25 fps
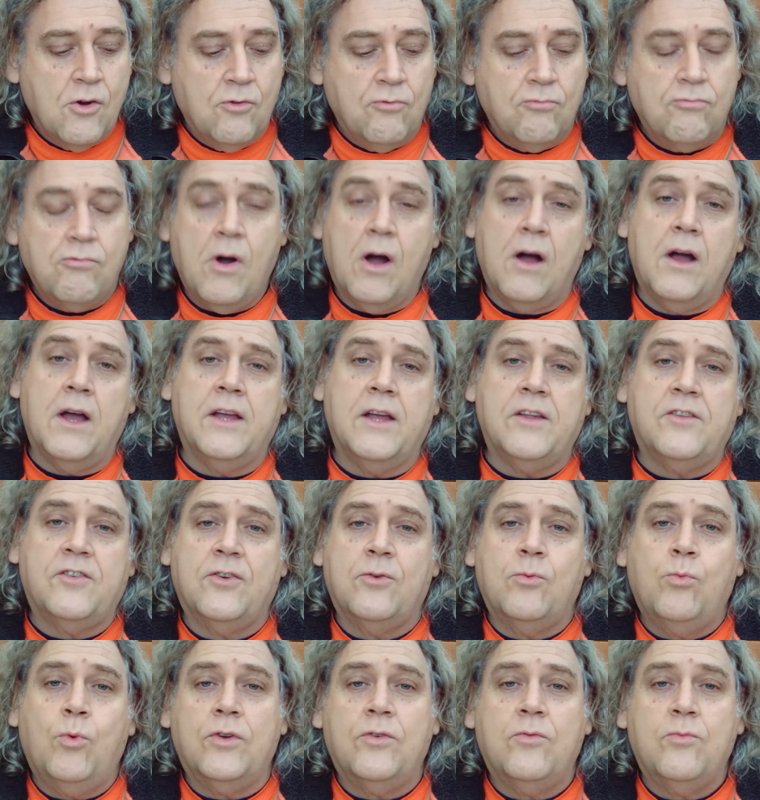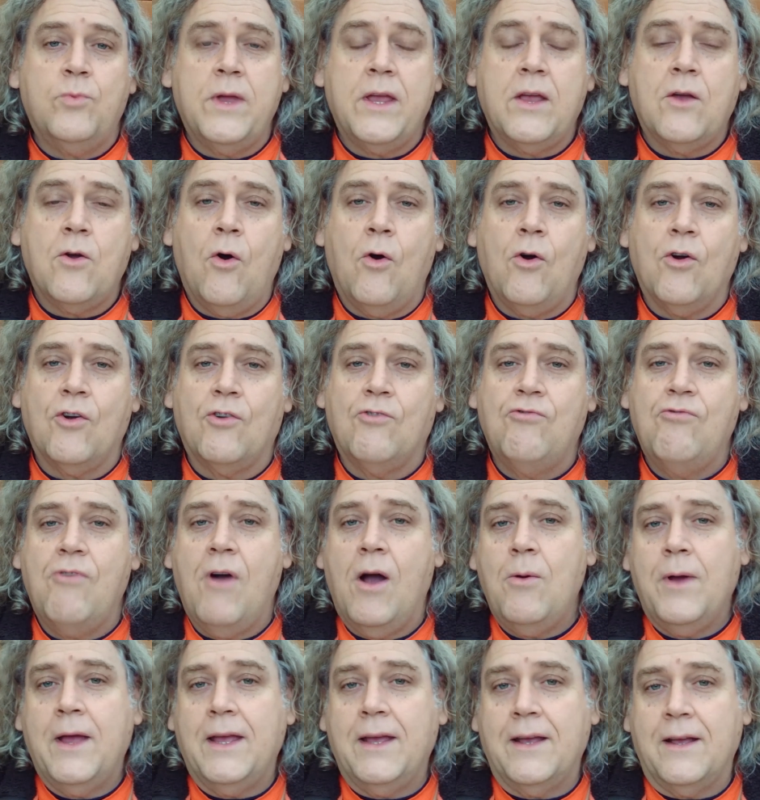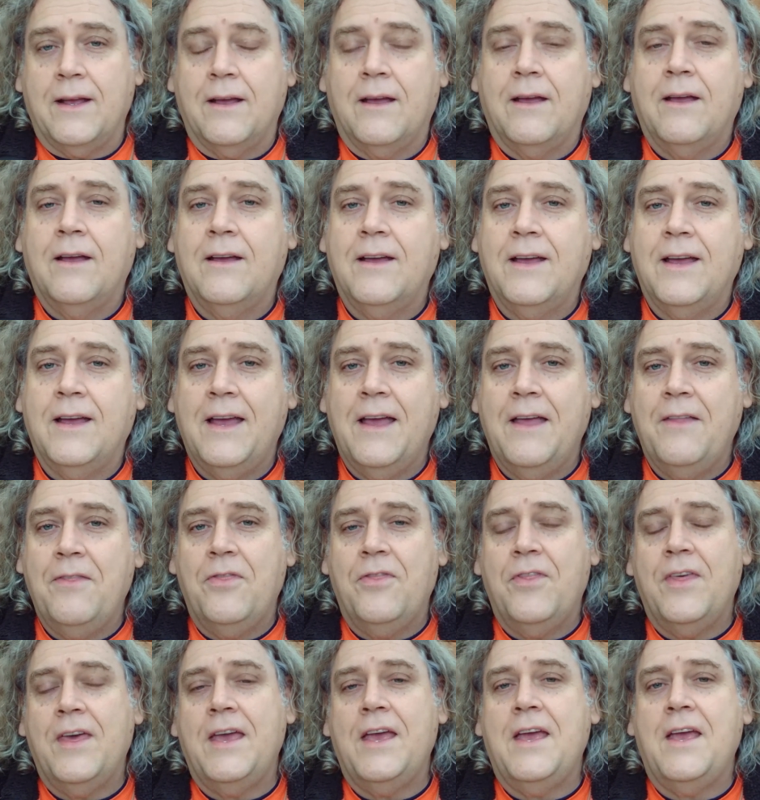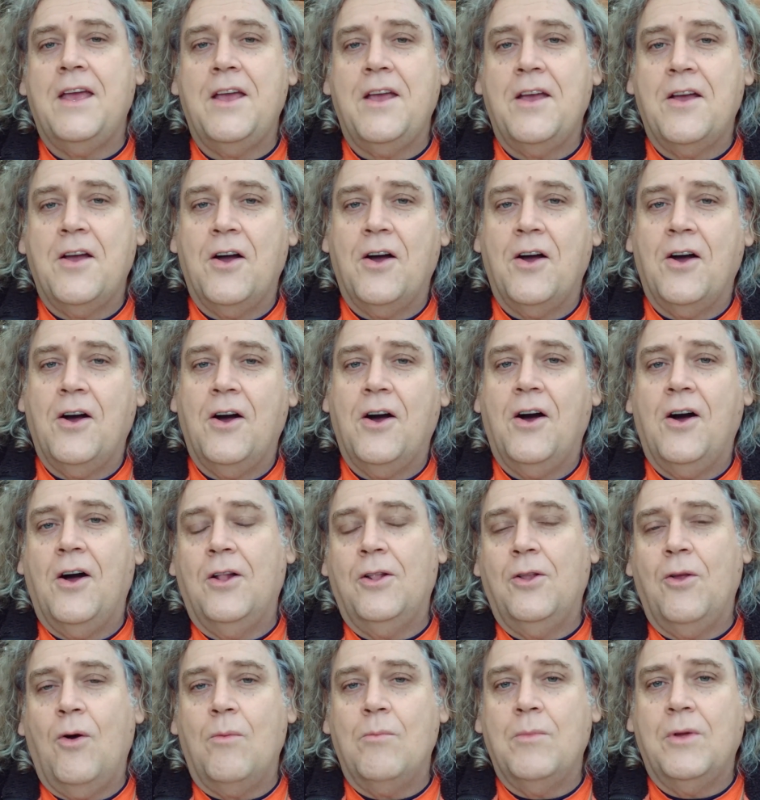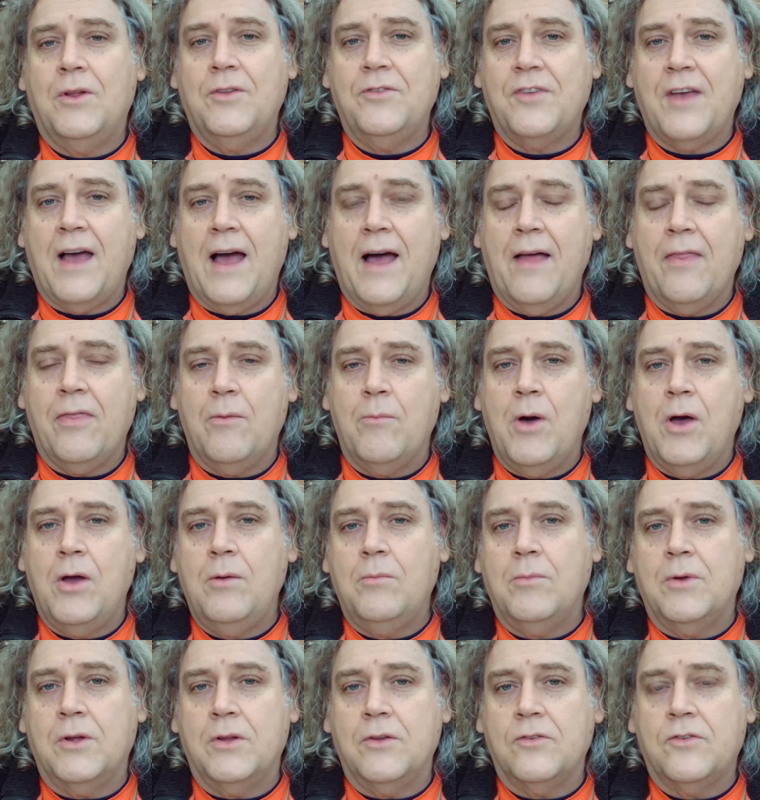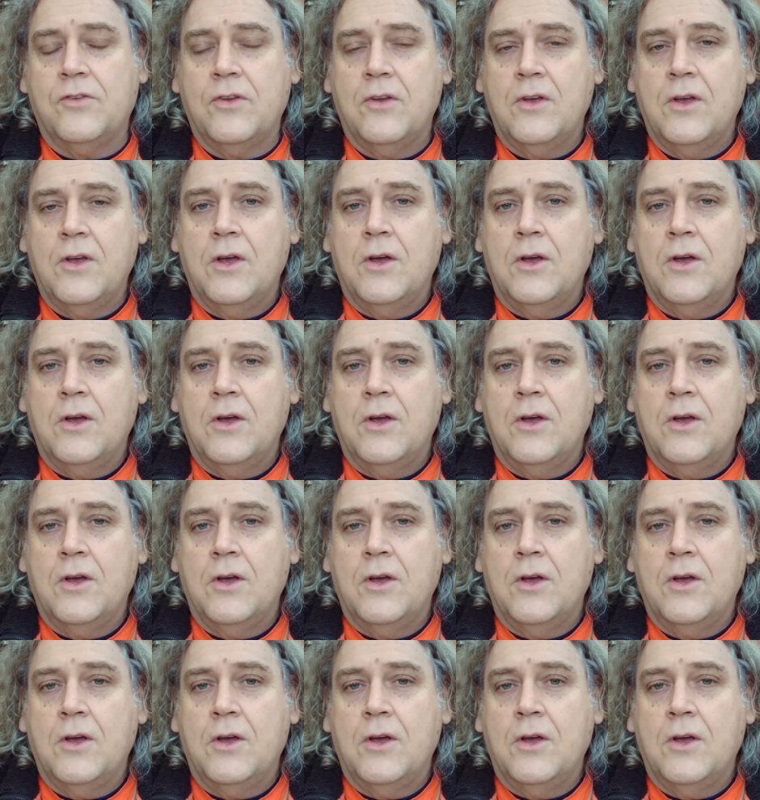Right, what have we got growing in the allotment at the moment?